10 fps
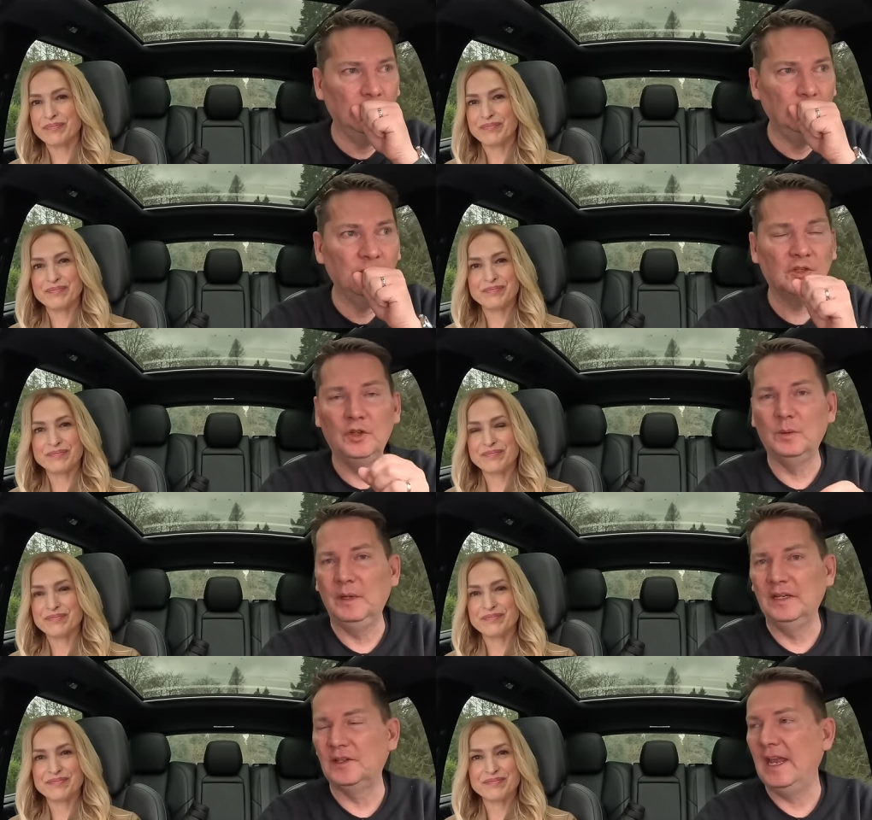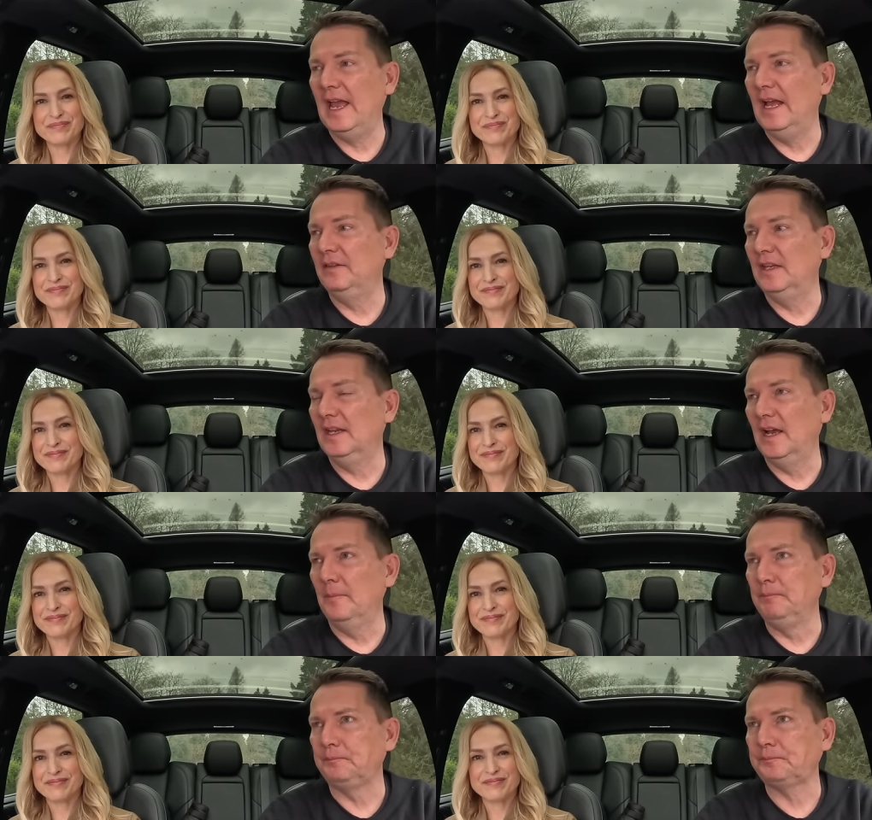Speaker 1: excuse me, is they had the
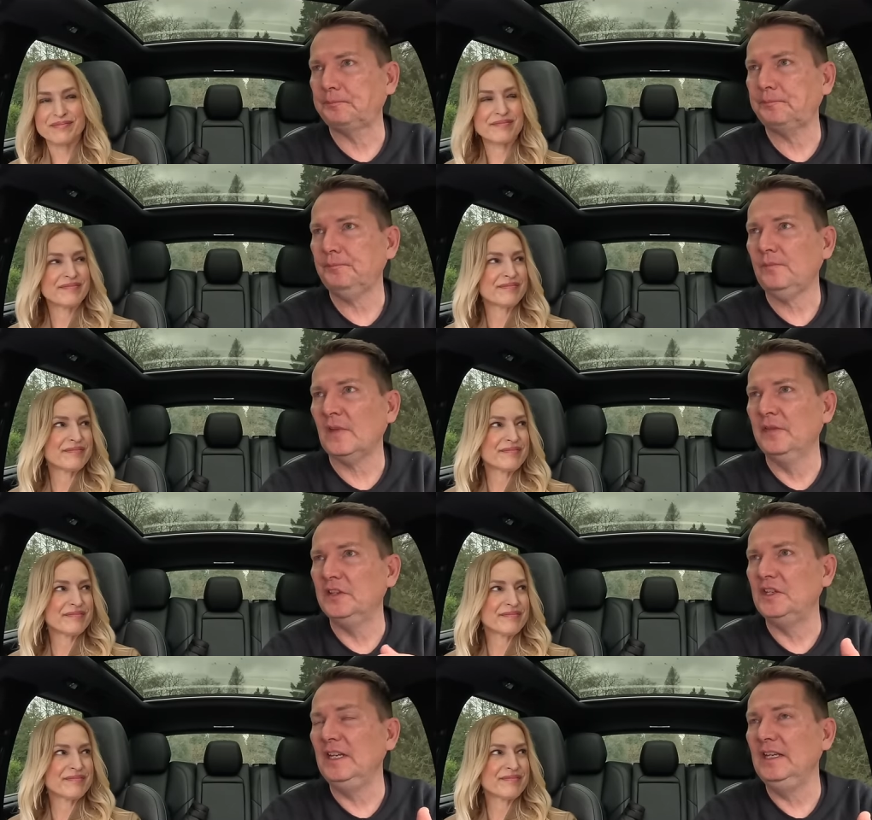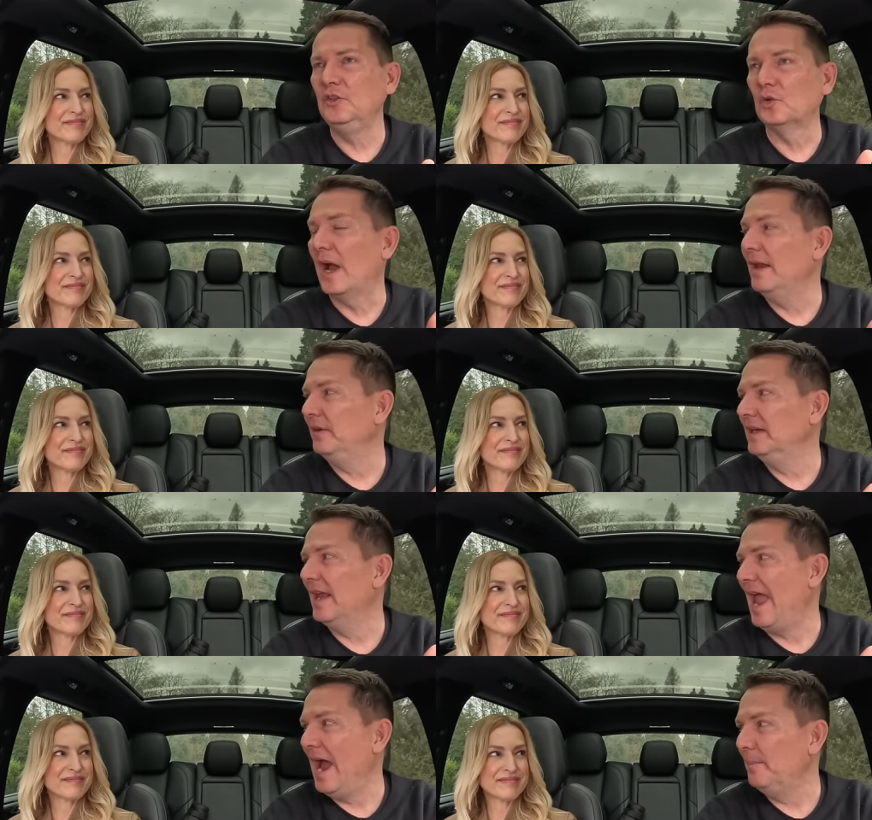um, the teen driving
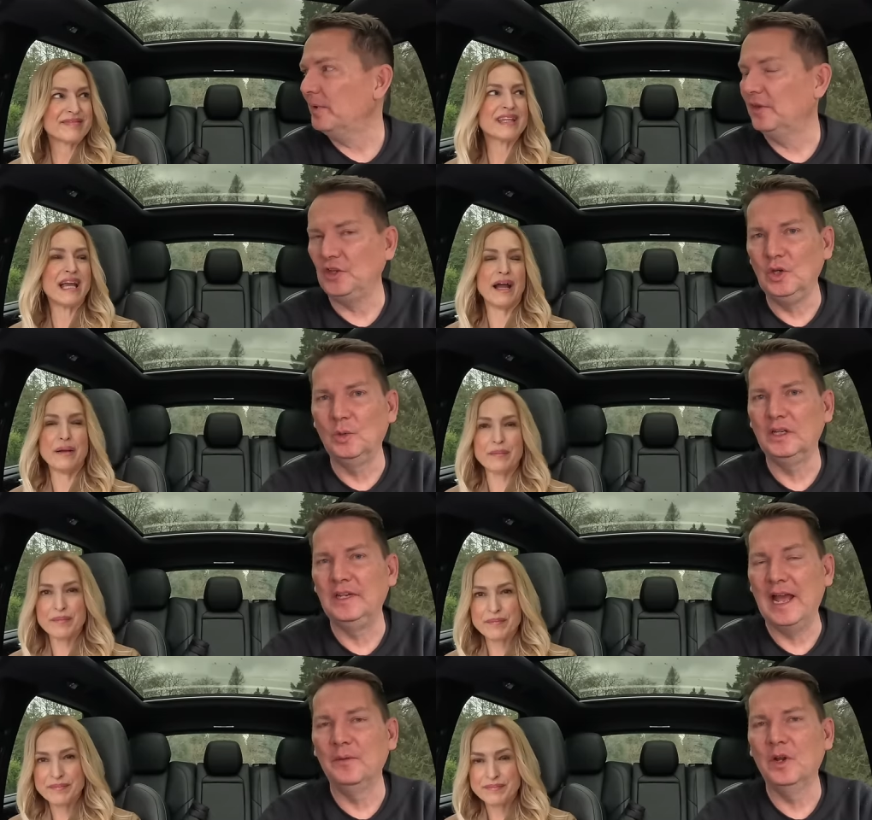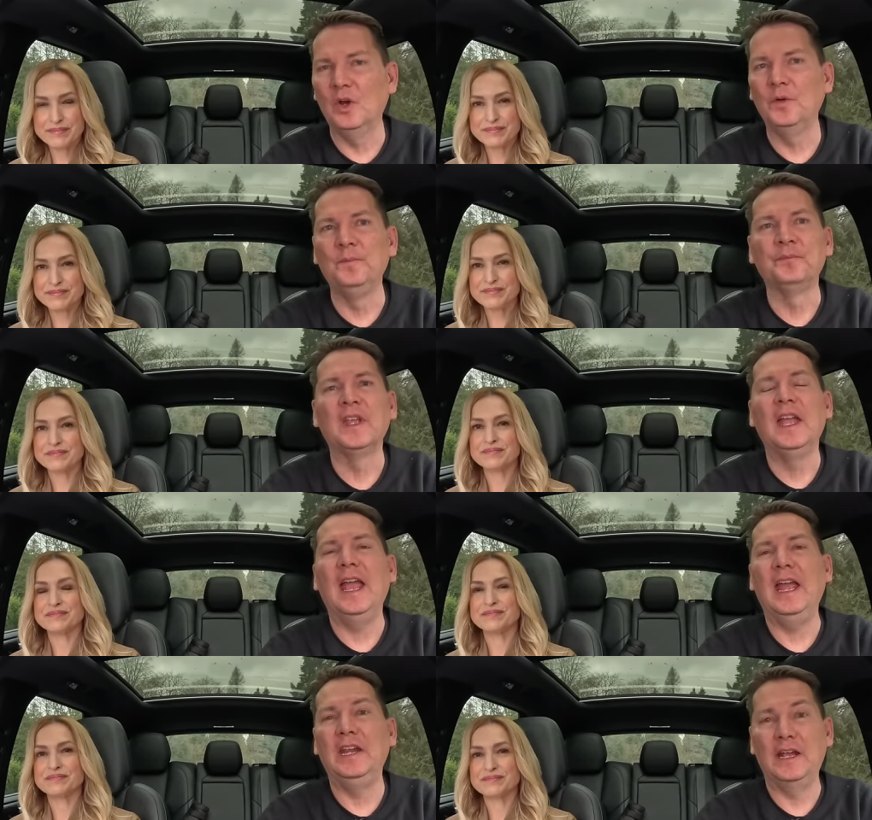app that yeah. you could download.
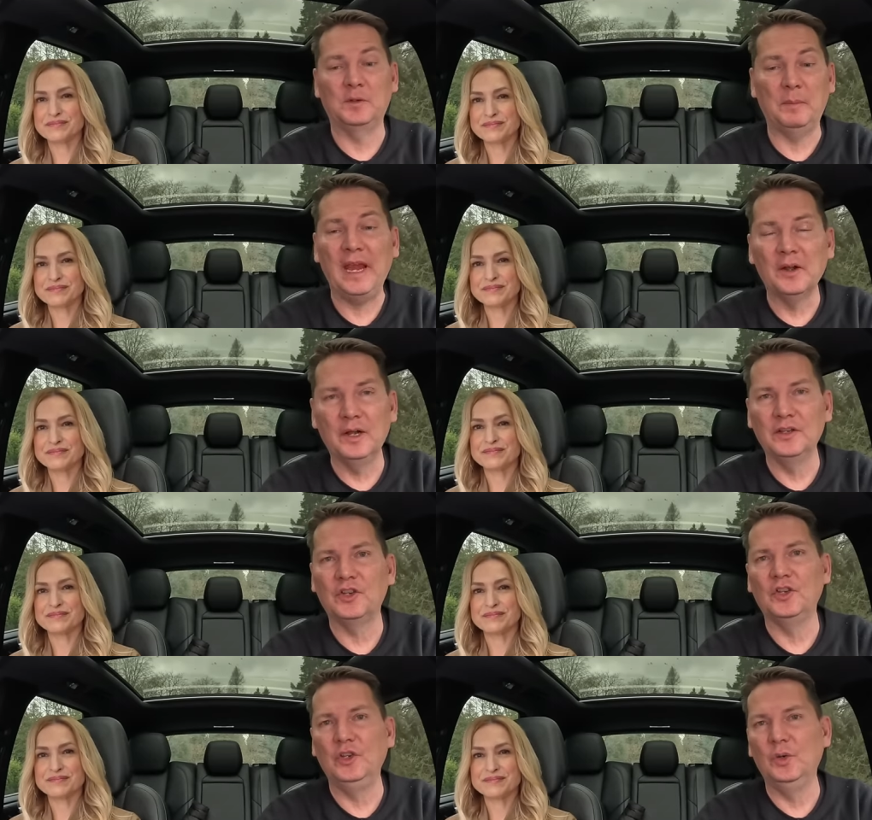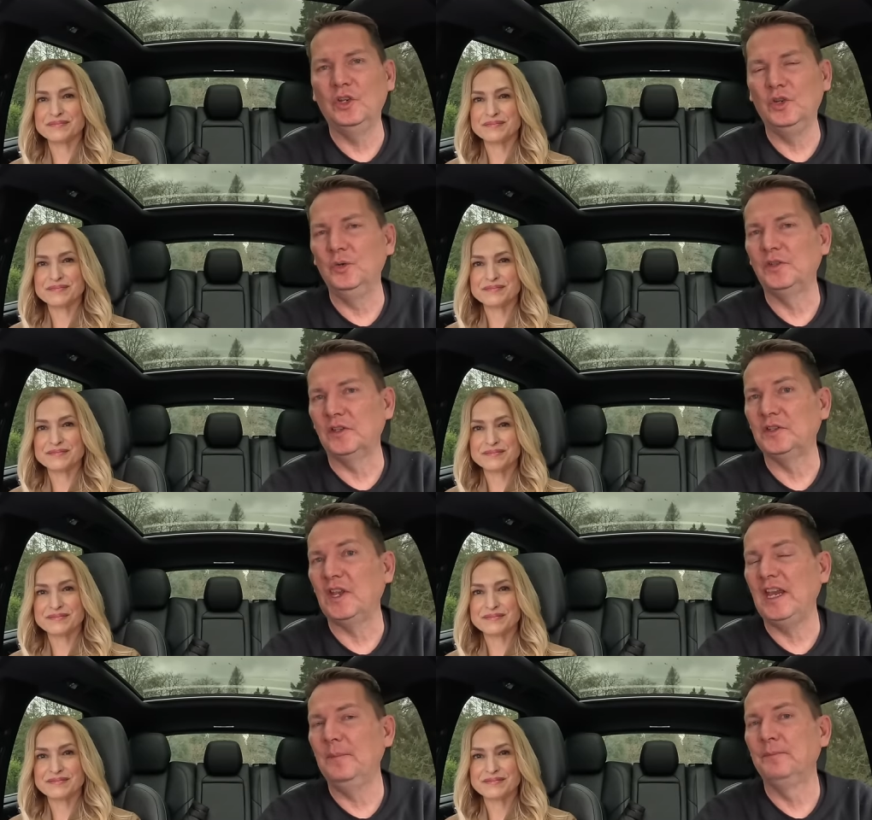And as parents, you could use the
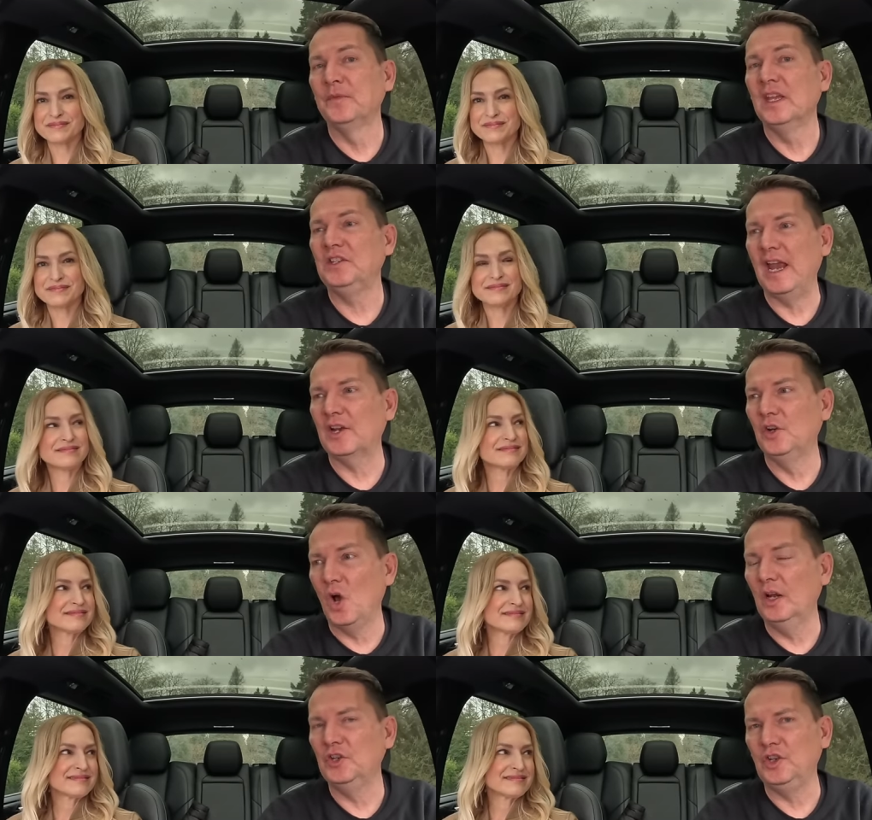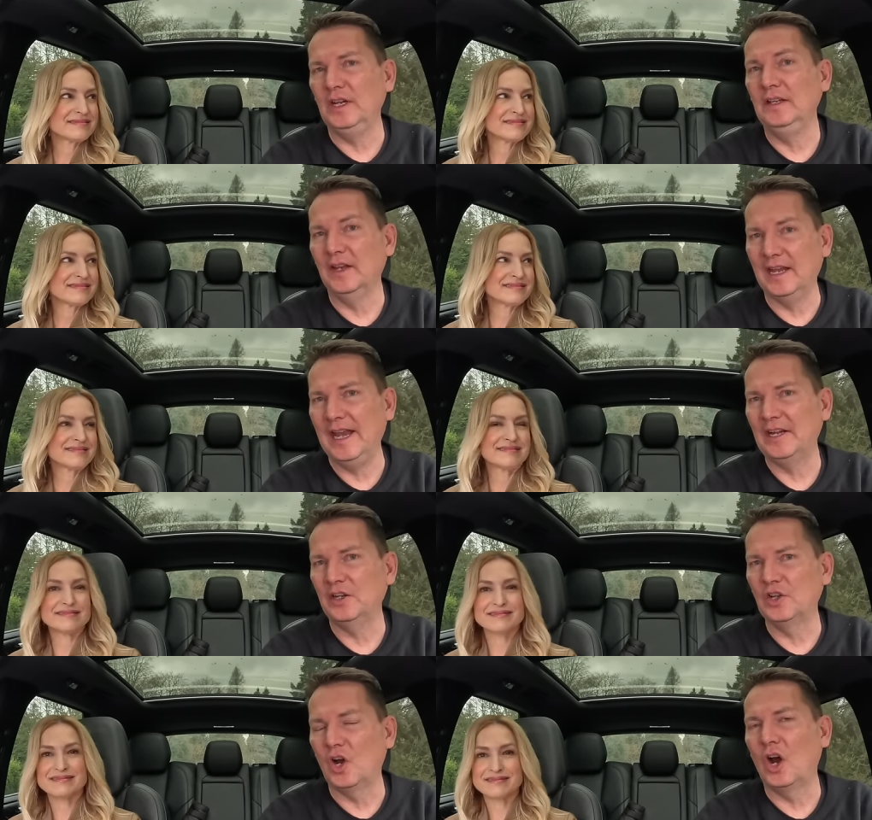same technology, the
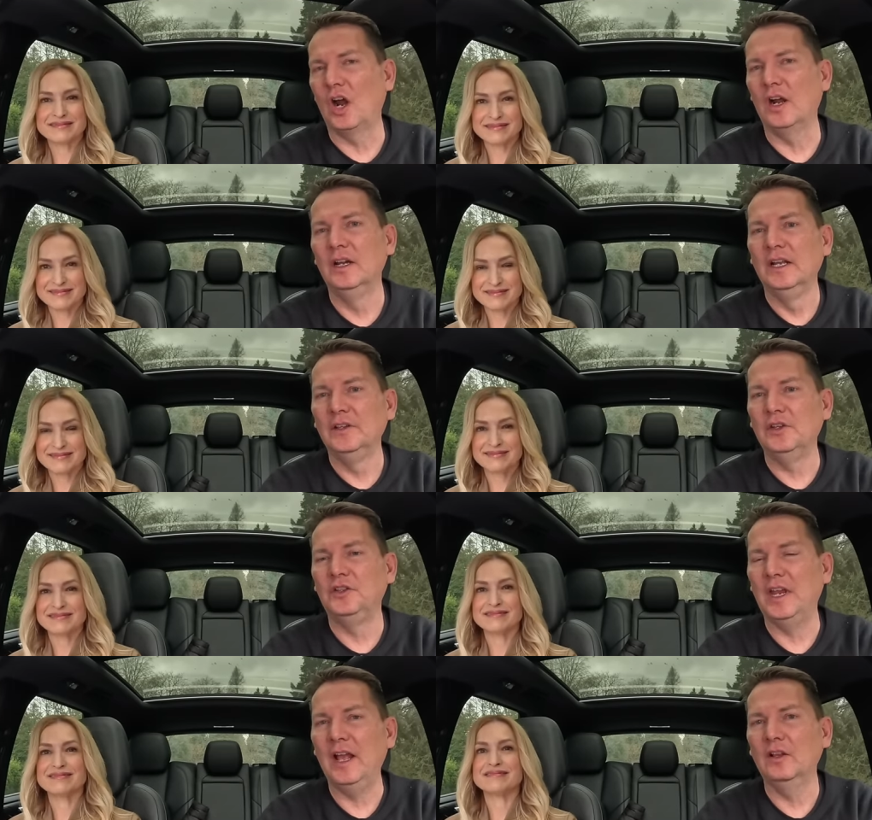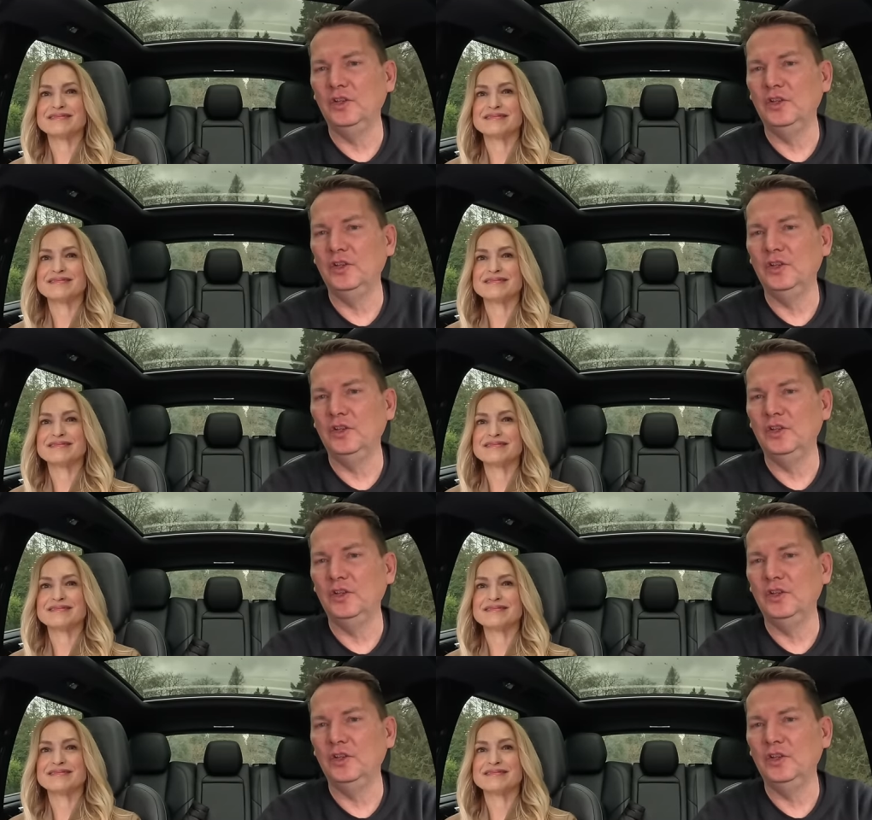connected car, to tell